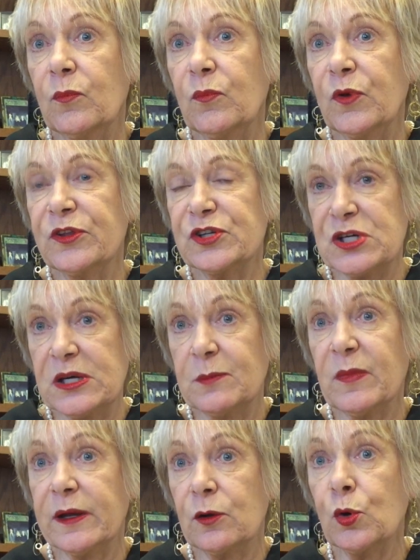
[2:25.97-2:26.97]
with she
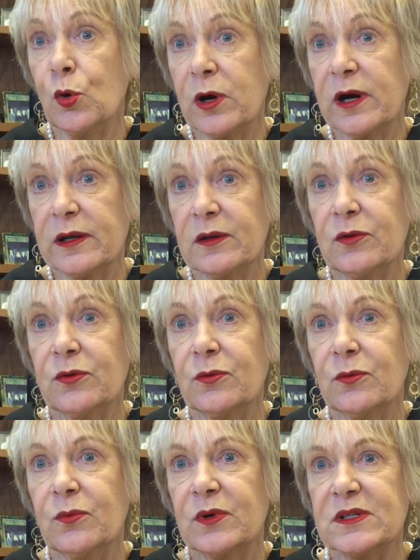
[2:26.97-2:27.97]
and Michael Corrigan,
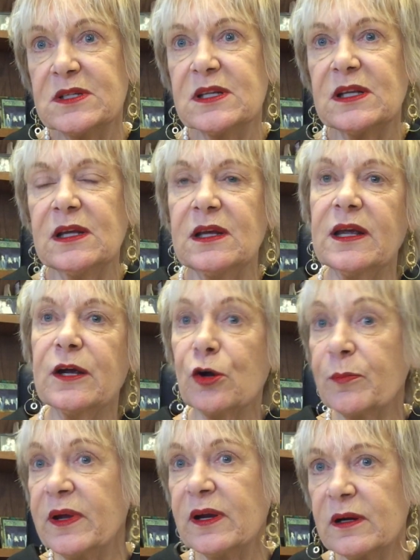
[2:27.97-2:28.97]
who was the heir
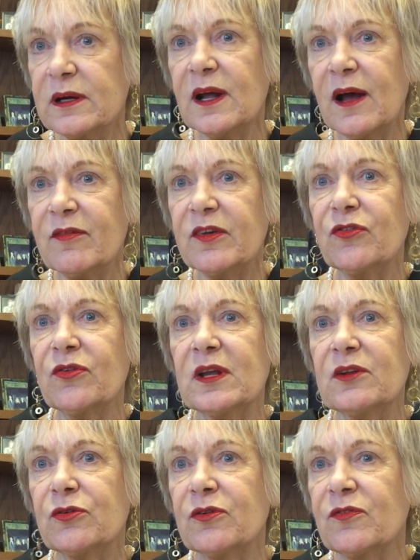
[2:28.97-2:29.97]
apparent,
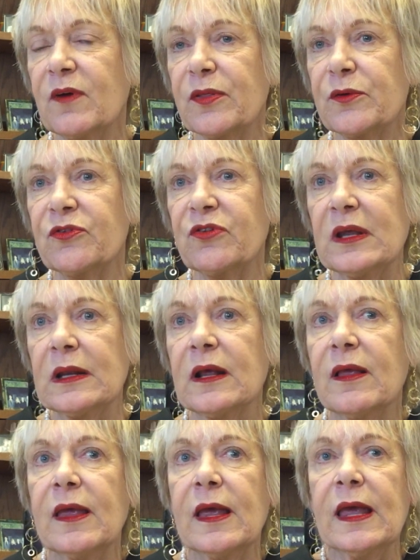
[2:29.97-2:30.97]
obviously, to his father's seat,
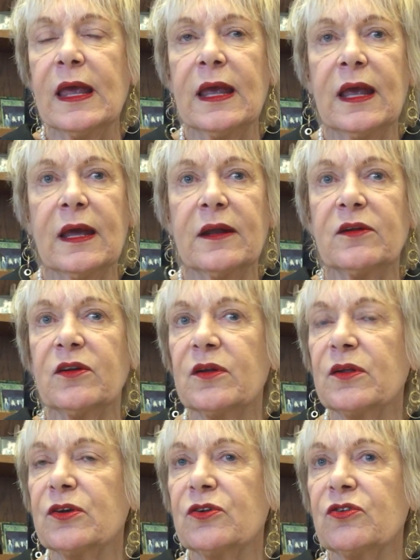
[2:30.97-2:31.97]
and
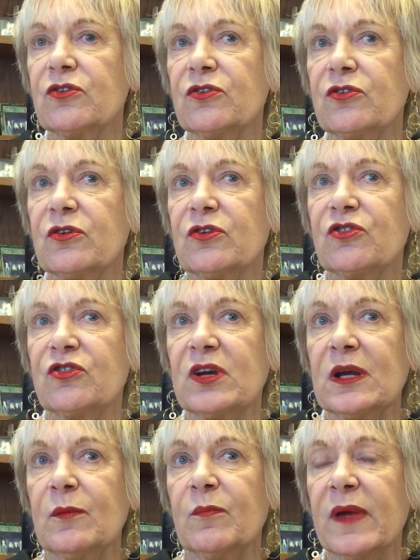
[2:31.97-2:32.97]

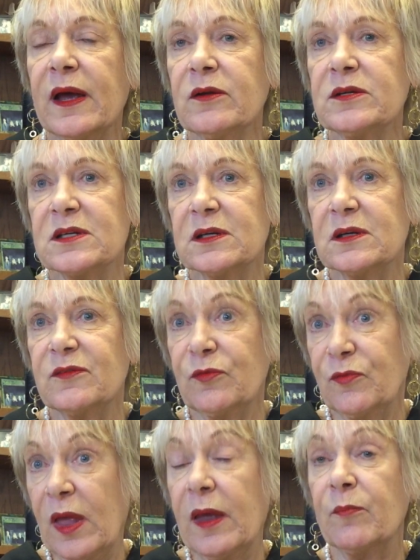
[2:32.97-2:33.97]
she mounted,
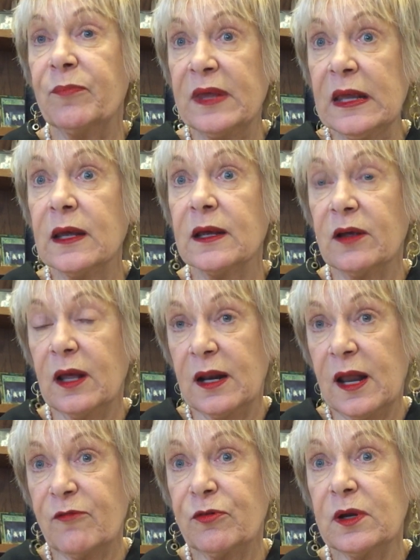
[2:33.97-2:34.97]
being an
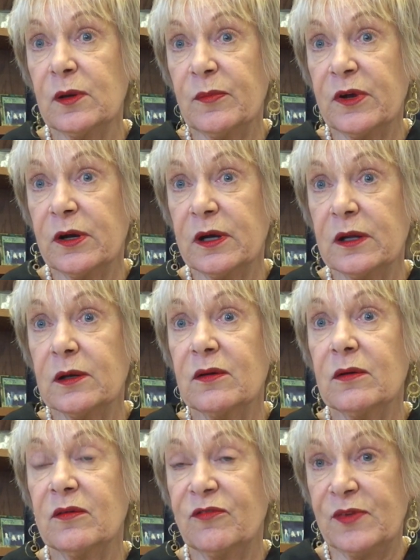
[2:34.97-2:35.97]
African-American
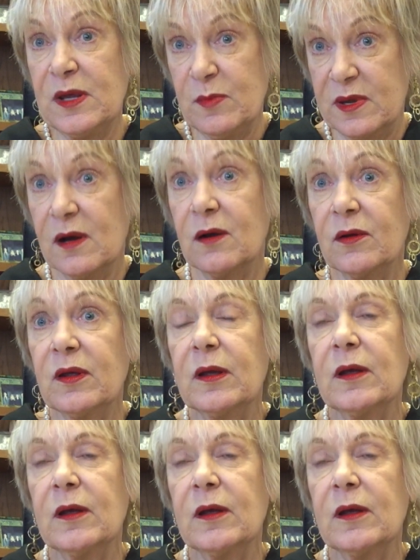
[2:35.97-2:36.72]
female,